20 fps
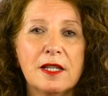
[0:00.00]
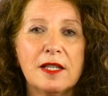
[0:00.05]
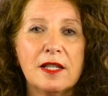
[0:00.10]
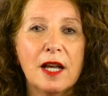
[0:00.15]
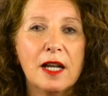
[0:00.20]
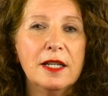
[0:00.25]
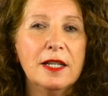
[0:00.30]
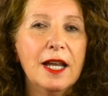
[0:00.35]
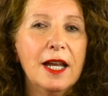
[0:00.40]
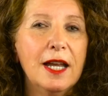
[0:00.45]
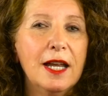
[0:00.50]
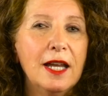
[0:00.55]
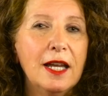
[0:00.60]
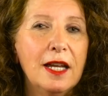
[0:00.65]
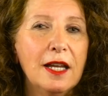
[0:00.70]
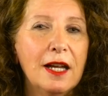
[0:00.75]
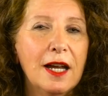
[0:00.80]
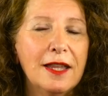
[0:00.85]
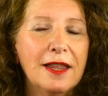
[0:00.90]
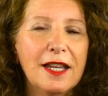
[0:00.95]

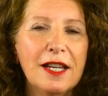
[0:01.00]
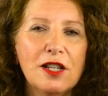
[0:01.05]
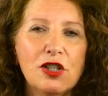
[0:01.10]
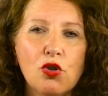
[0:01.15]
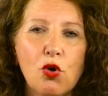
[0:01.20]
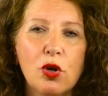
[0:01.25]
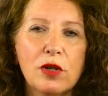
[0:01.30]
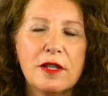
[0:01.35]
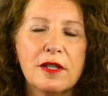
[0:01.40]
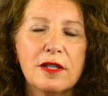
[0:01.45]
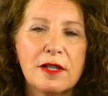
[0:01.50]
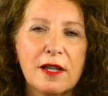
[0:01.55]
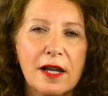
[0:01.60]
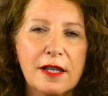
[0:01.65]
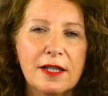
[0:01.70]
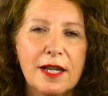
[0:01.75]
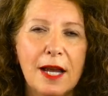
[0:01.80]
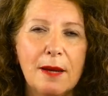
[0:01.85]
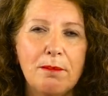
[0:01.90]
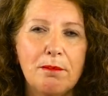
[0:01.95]
Sunday, I think it's called
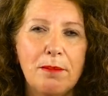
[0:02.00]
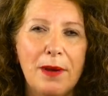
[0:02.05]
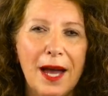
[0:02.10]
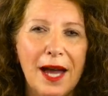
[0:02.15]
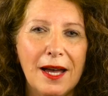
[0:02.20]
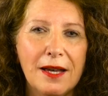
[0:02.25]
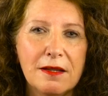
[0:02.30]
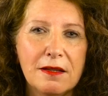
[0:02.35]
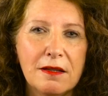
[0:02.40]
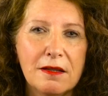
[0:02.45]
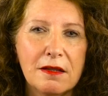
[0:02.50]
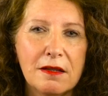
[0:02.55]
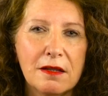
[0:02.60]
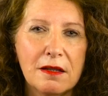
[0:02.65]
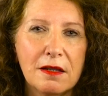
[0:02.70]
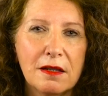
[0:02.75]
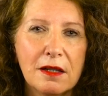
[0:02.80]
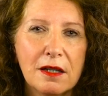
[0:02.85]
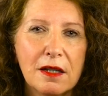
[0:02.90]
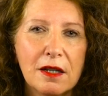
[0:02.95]
Sunday Best
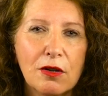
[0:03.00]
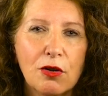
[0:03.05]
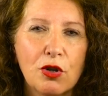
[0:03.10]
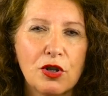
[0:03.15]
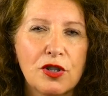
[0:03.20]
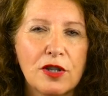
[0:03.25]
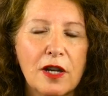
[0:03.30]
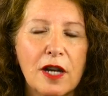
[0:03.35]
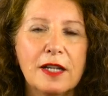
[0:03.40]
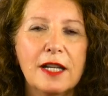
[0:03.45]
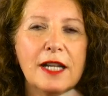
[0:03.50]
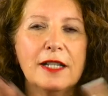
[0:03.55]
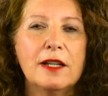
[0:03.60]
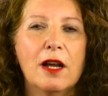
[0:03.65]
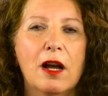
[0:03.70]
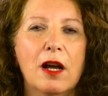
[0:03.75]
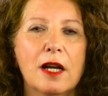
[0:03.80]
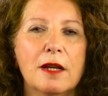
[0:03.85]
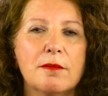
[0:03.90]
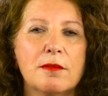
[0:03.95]
or Sundae
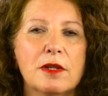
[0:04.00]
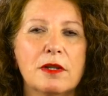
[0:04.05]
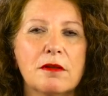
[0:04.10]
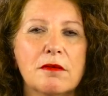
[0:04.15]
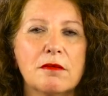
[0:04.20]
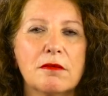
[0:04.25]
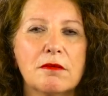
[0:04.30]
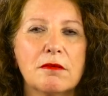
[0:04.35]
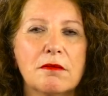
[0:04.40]
Times.